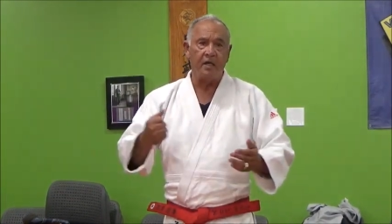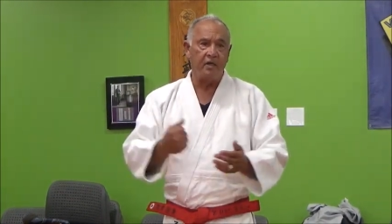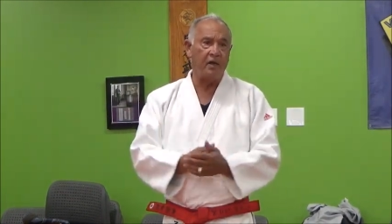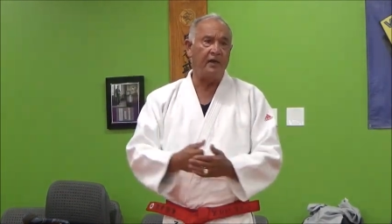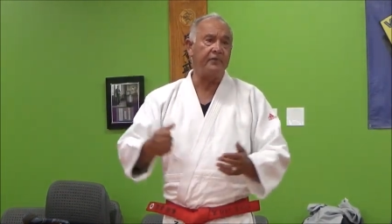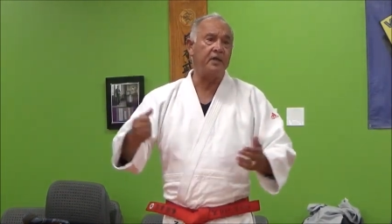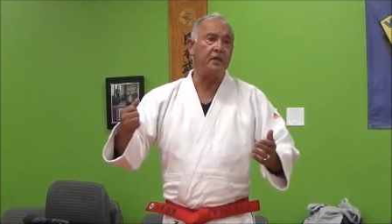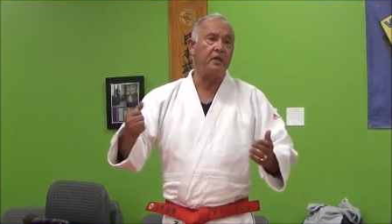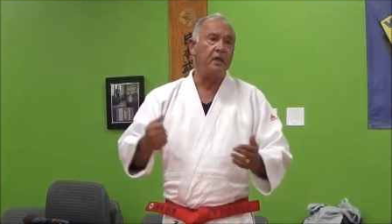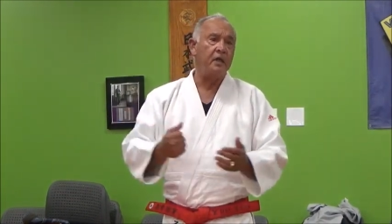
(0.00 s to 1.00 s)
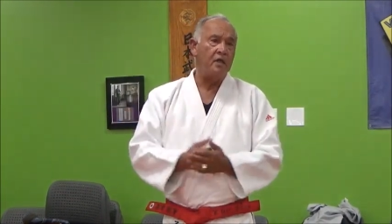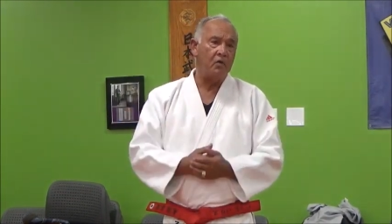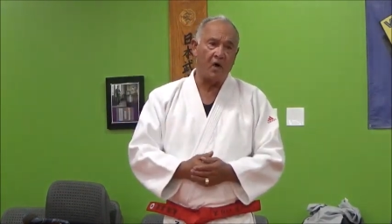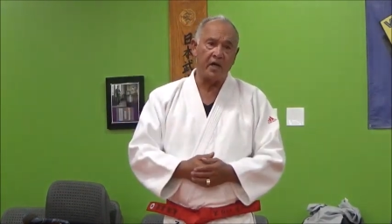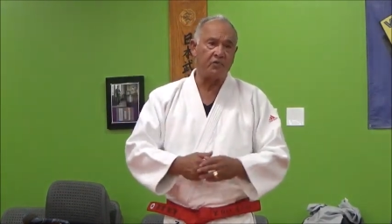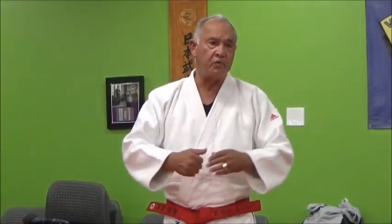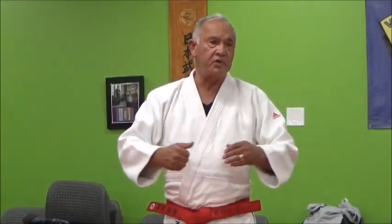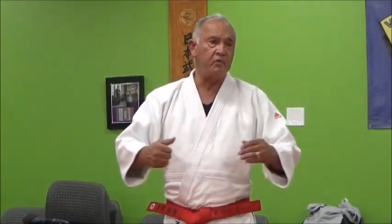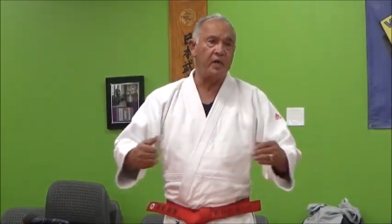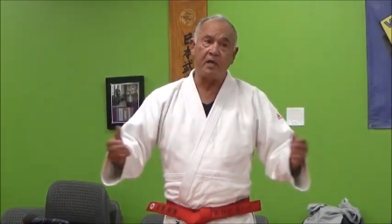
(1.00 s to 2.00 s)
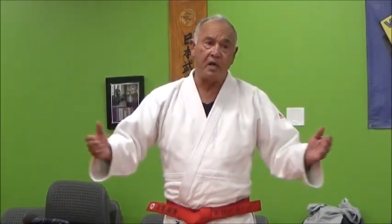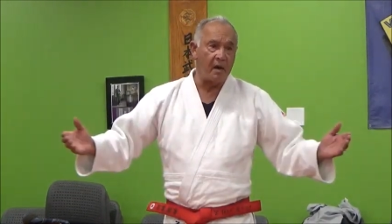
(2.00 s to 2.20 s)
you lifted, you watched what you weighed.